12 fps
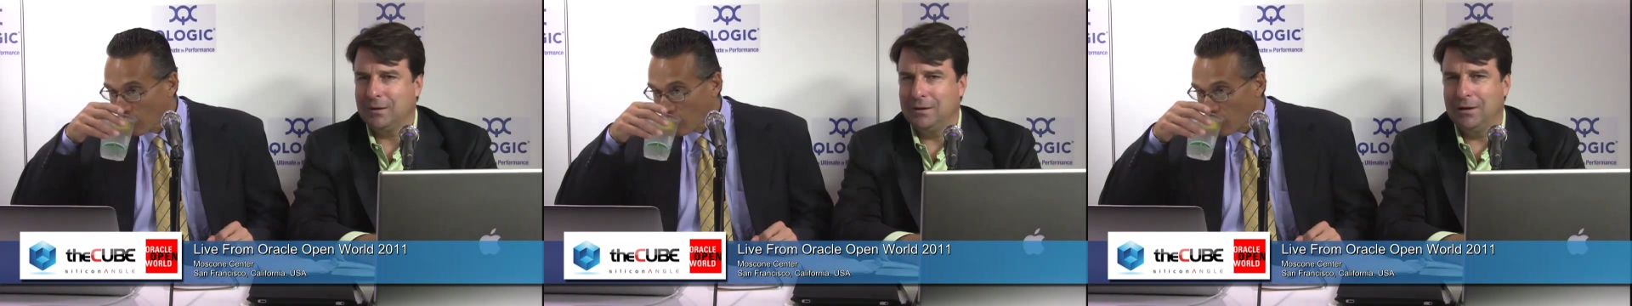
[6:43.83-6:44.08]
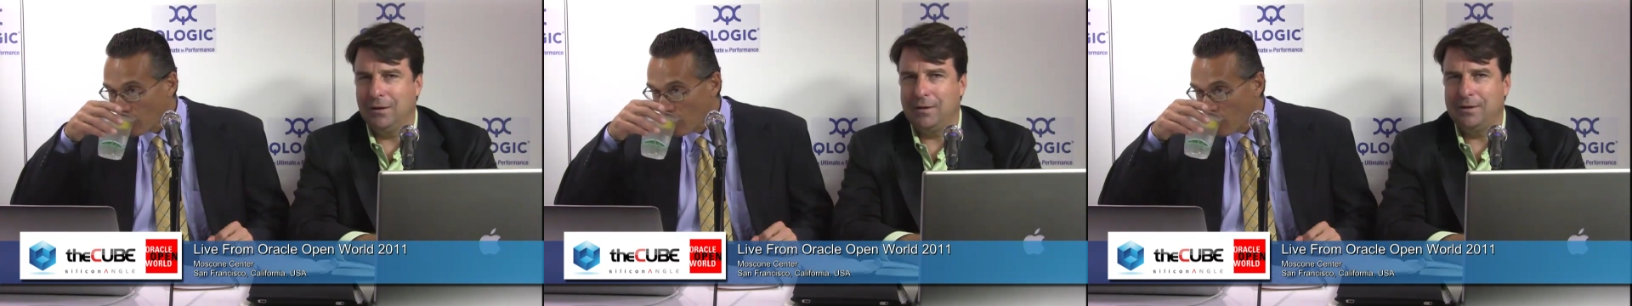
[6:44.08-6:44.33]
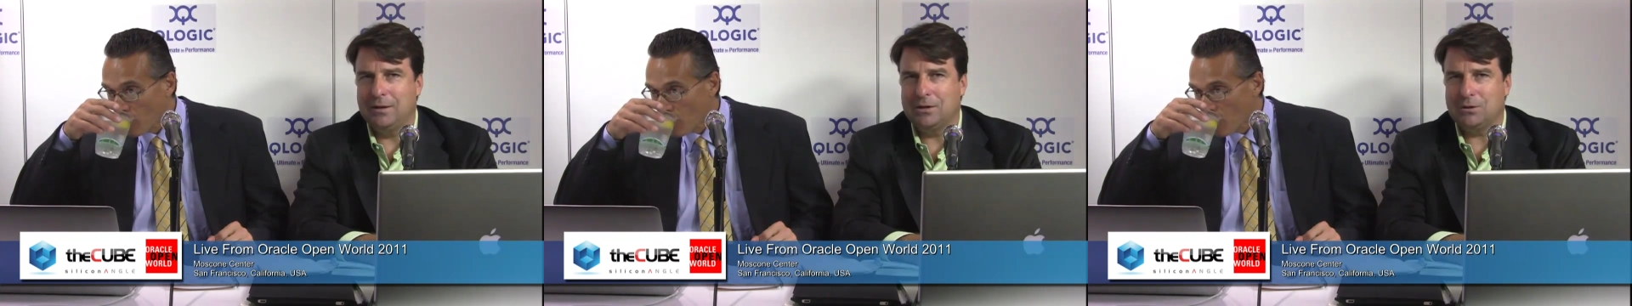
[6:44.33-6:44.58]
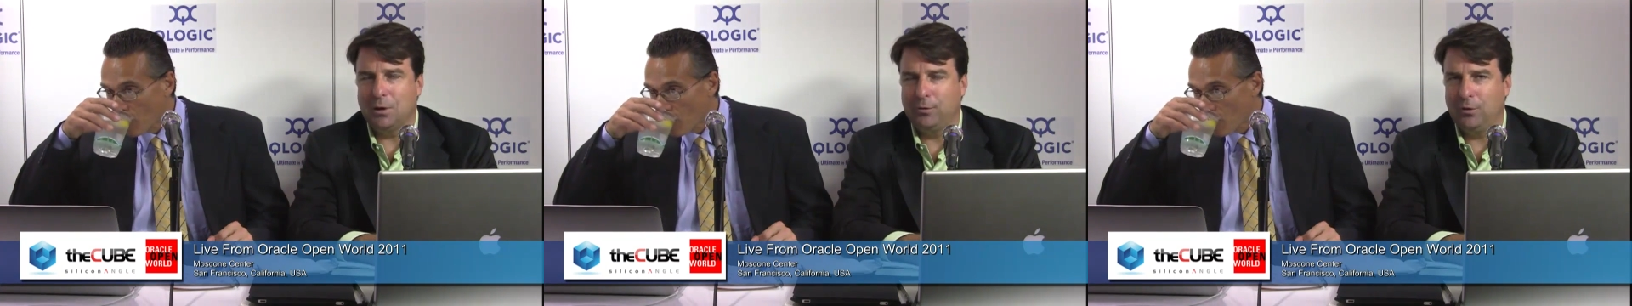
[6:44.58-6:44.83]
Speaker 1: you know, I think
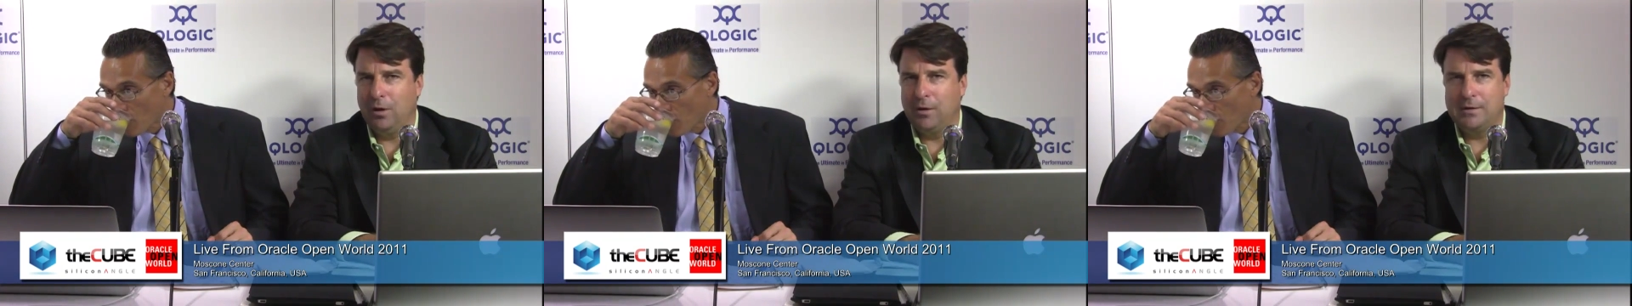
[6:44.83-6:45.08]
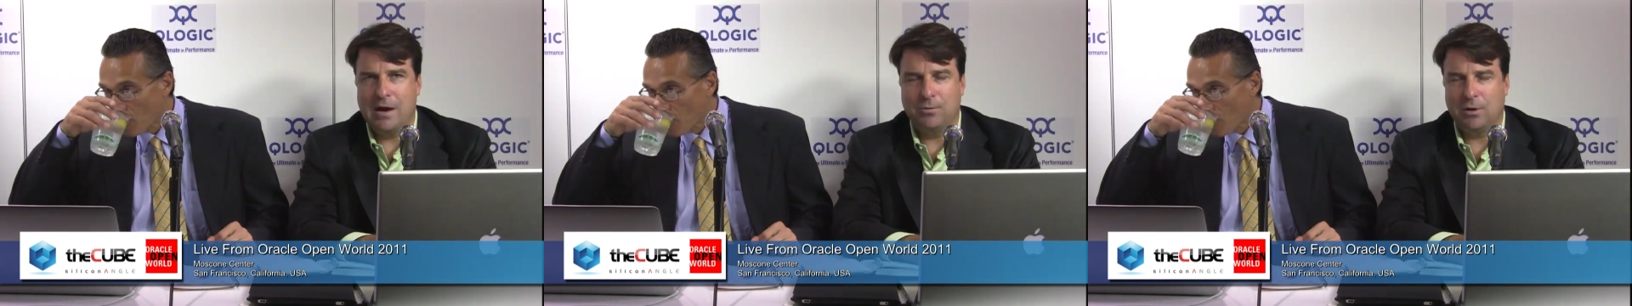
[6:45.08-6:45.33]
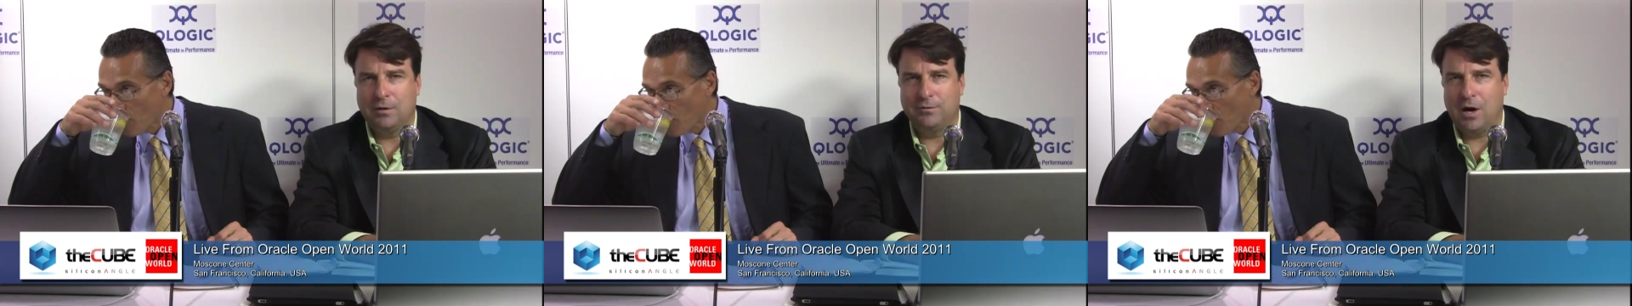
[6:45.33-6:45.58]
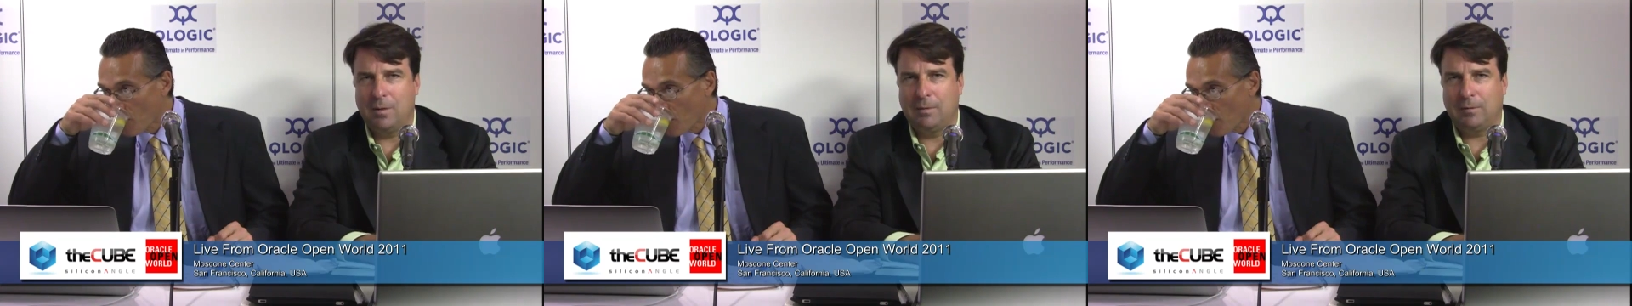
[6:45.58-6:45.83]
just overall the network
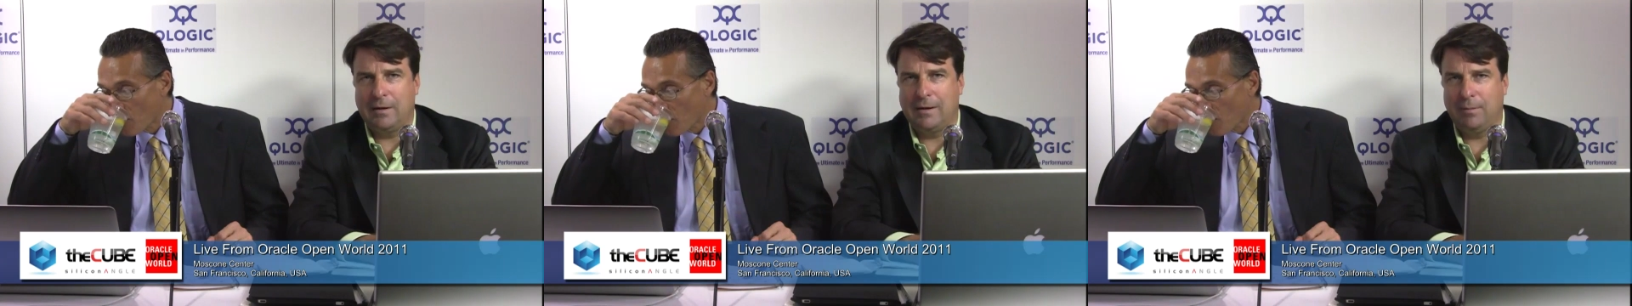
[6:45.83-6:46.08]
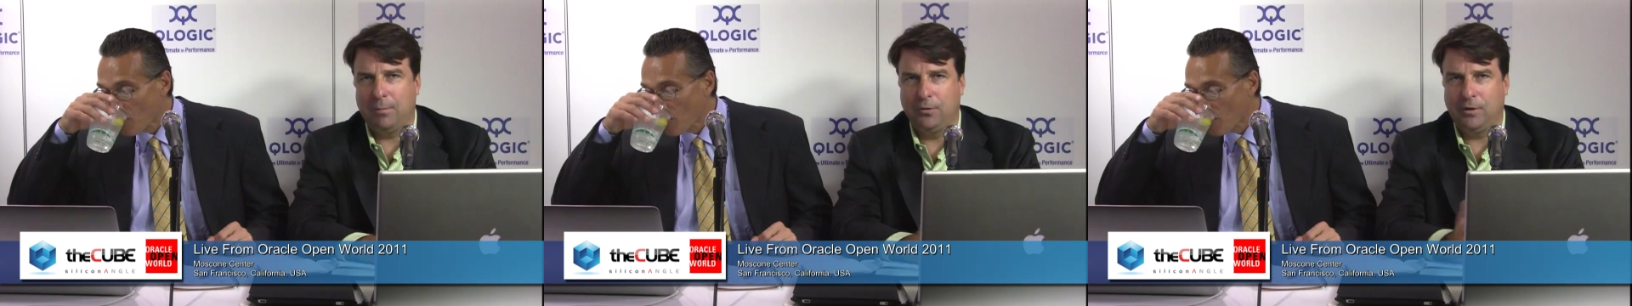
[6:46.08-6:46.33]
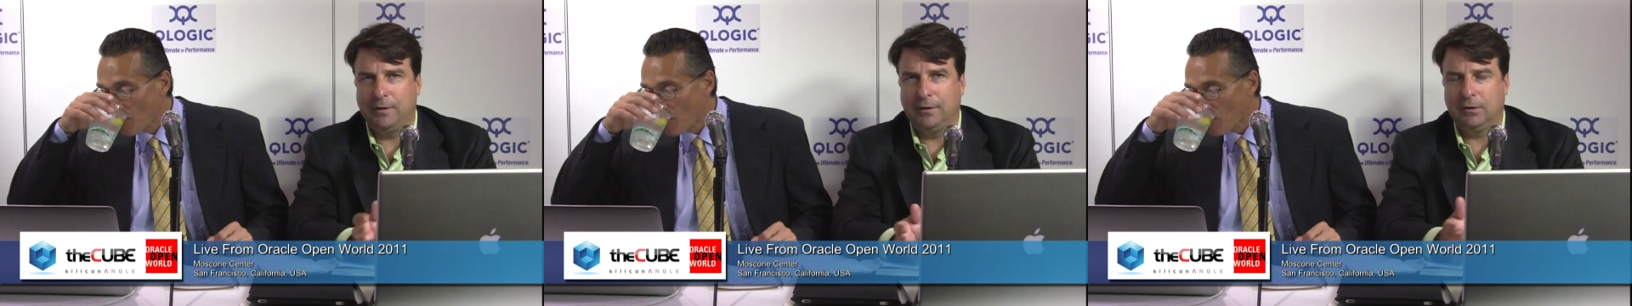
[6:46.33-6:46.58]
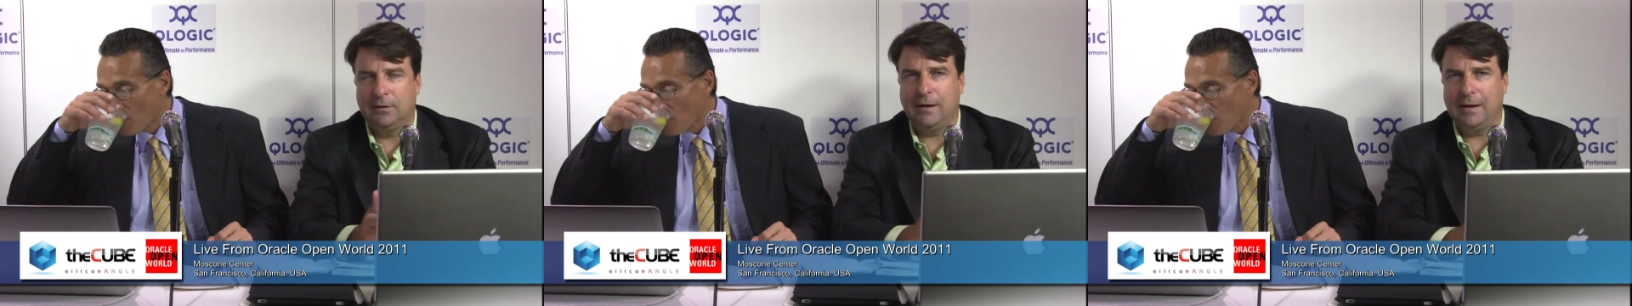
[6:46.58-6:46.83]
environment right now, both on the
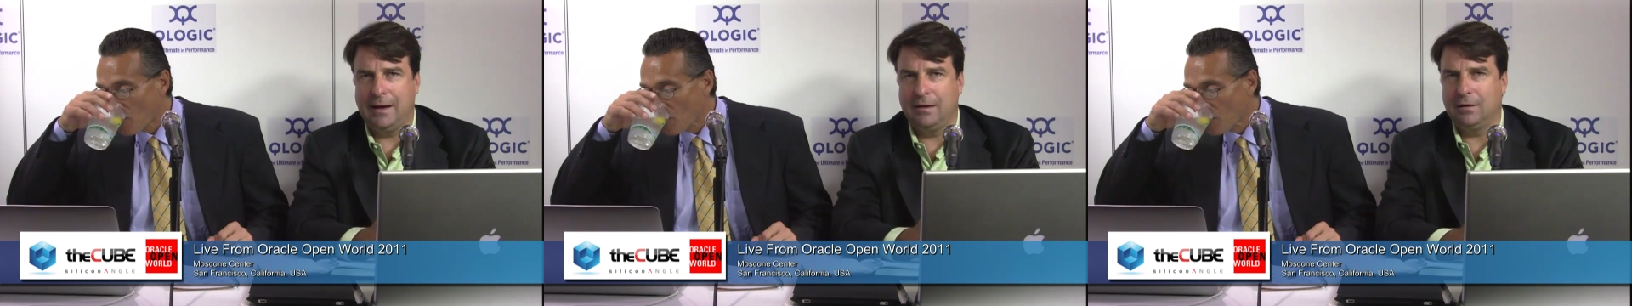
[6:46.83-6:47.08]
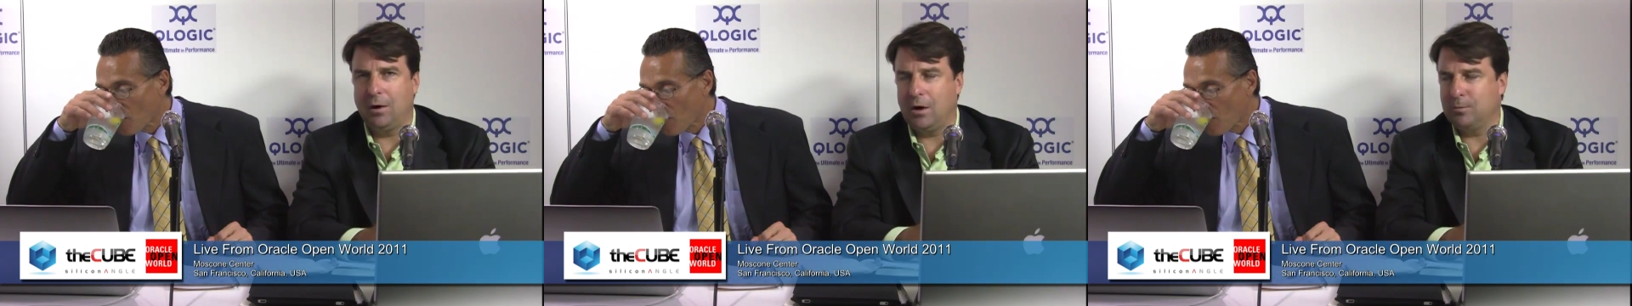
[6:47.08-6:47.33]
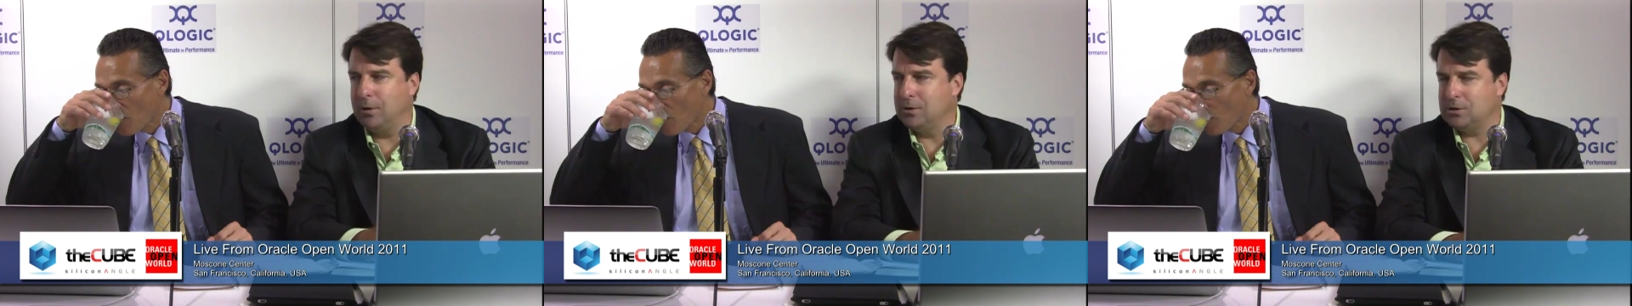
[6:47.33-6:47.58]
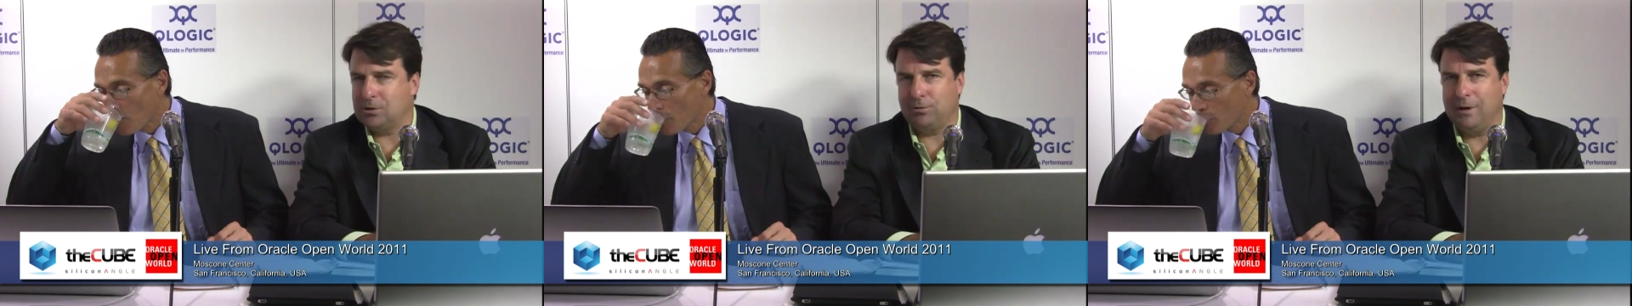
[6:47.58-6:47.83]
internet and hardware,
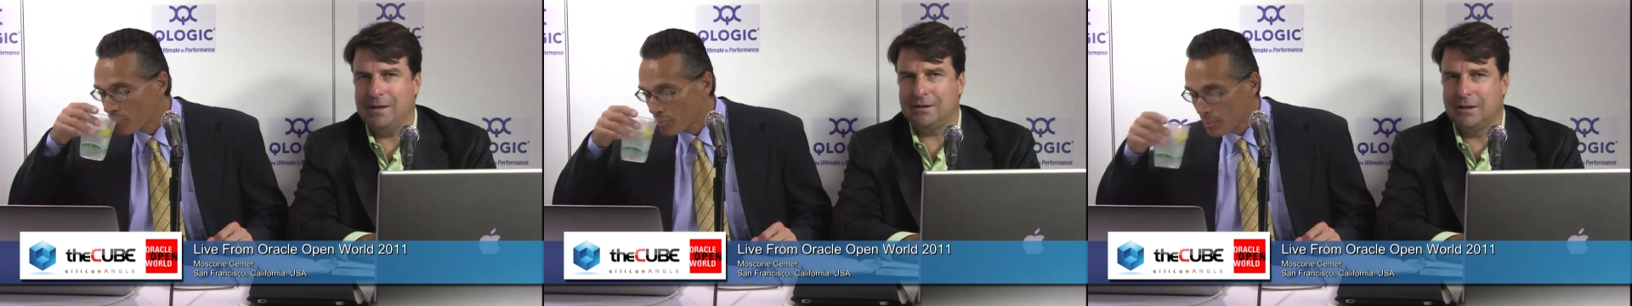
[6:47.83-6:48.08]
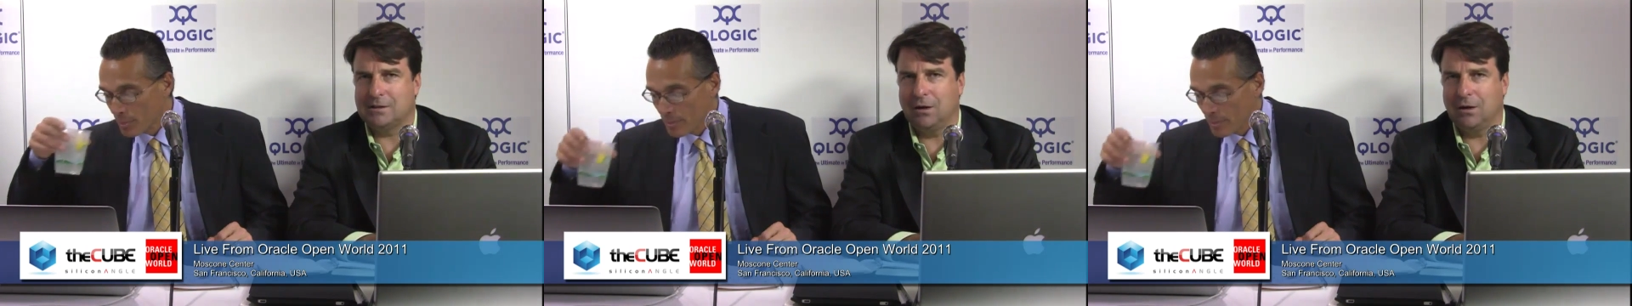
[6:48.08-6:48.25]
is just crazy.